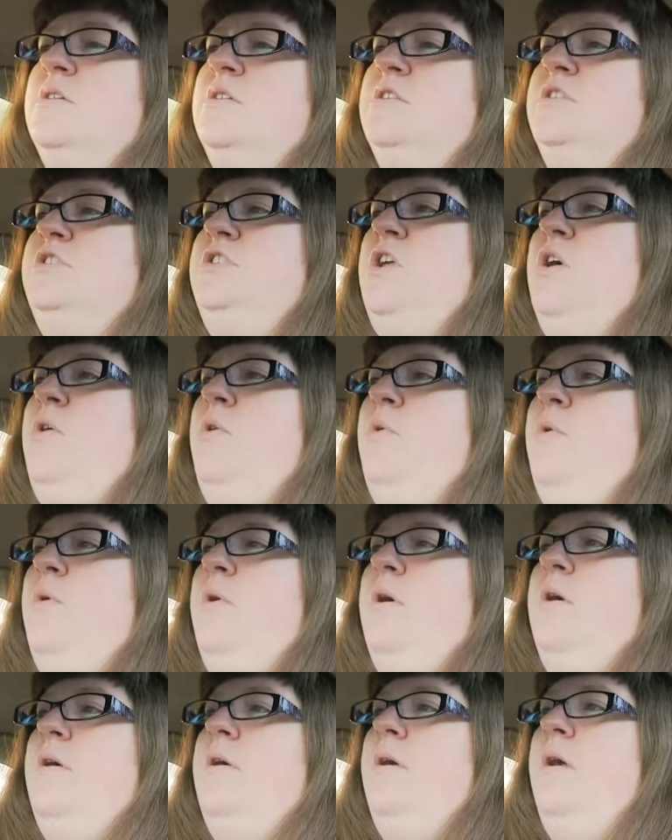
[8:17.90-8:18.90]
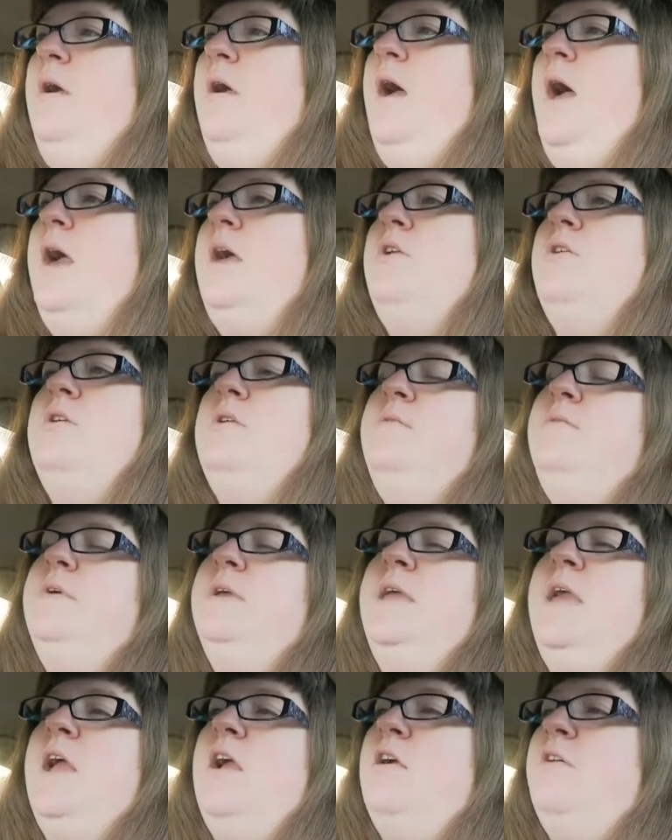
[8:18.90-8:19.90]
so I don't
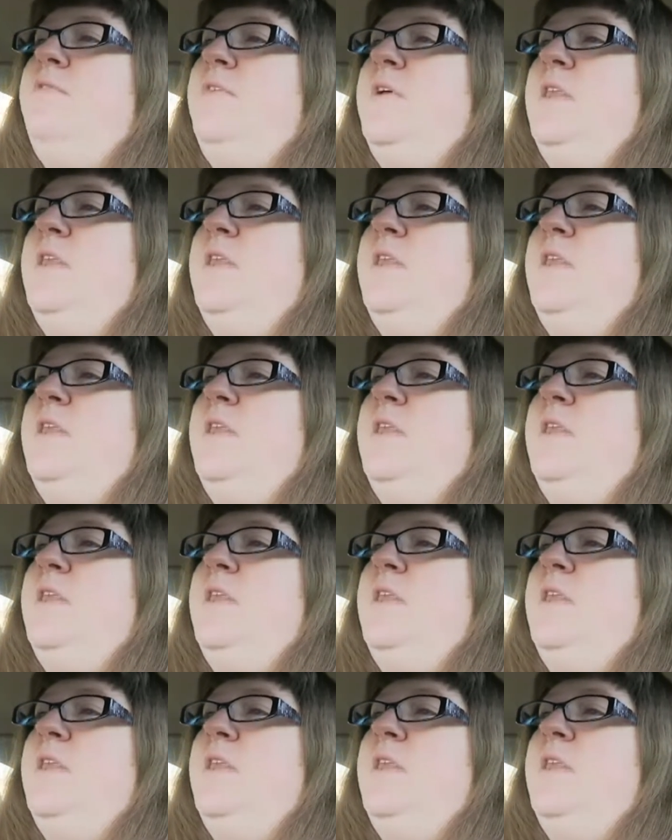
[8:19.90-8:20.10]
even care if